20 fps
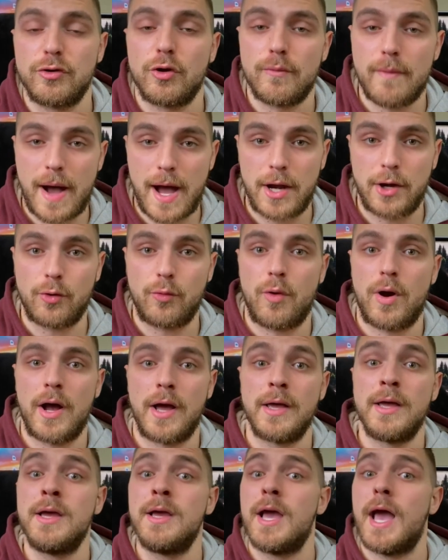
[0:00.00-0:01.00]
matter
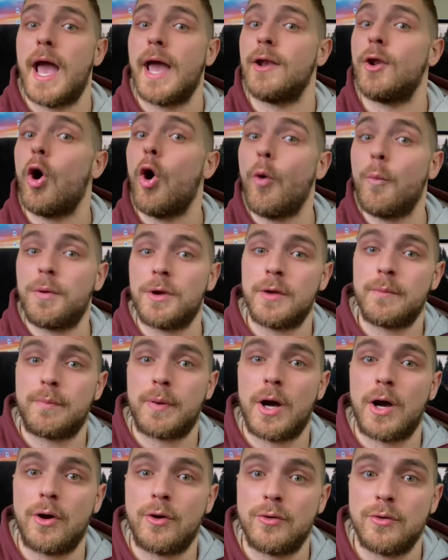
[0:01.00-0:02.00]
what, and open
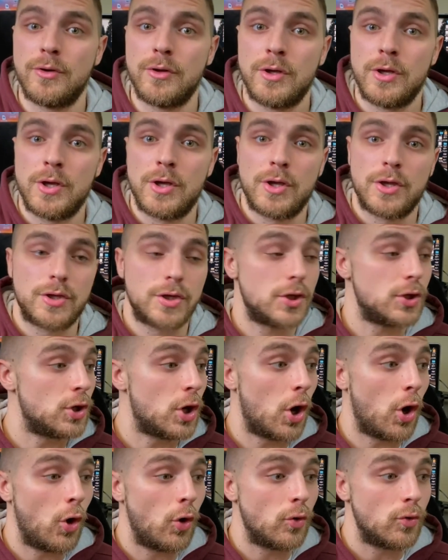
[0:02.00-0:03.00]
about, you
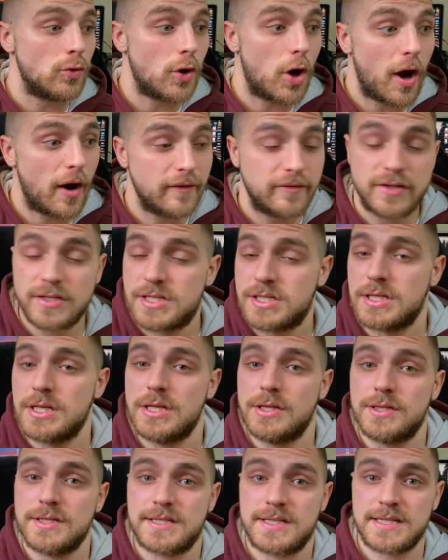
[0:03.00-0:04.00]
know,
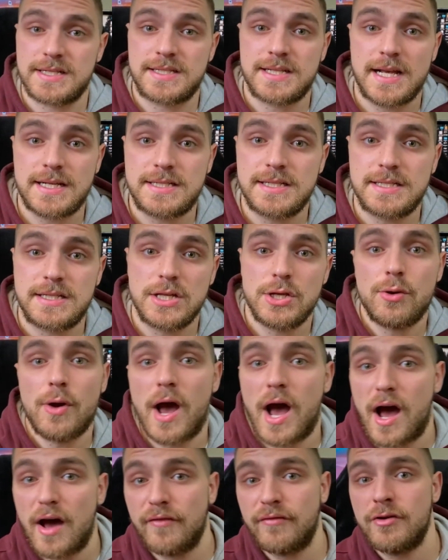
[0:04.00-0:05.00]
obviously the successes that you
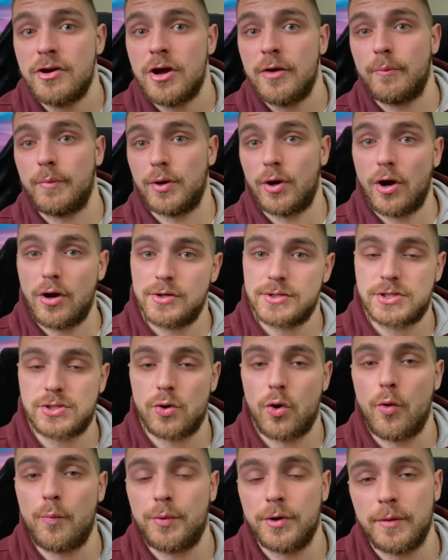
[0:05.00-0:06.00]
have, but
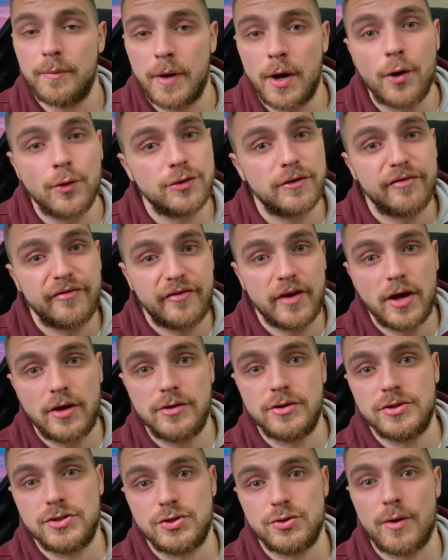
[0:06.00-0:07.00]
also open about the
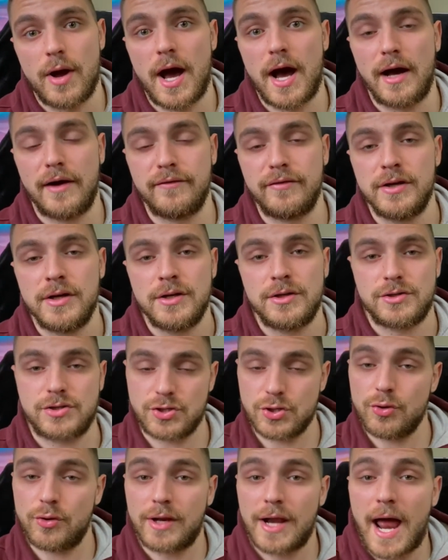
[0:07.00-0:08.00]
failures you have,
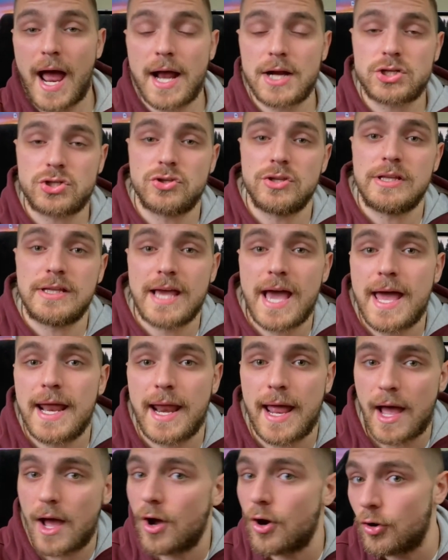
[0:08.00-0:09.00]
so you can actually get
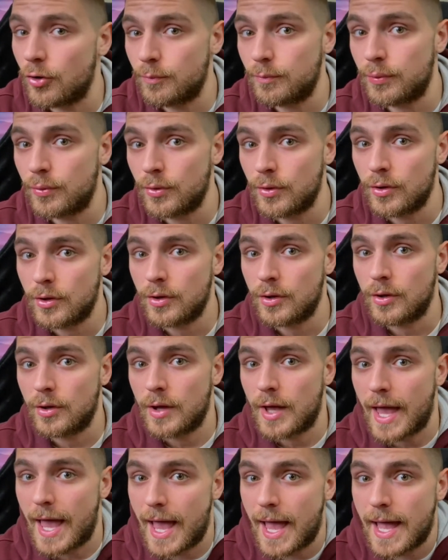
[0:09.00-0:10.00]
help
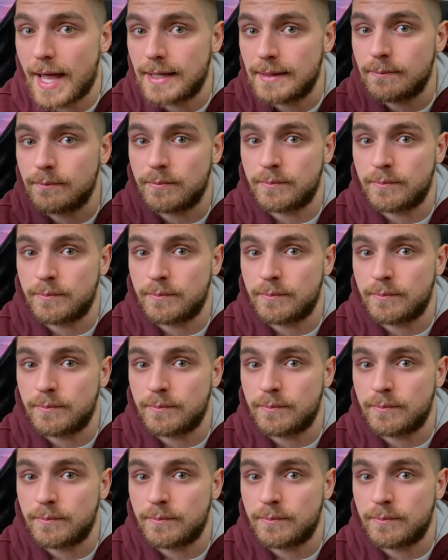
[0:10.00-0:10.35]
and,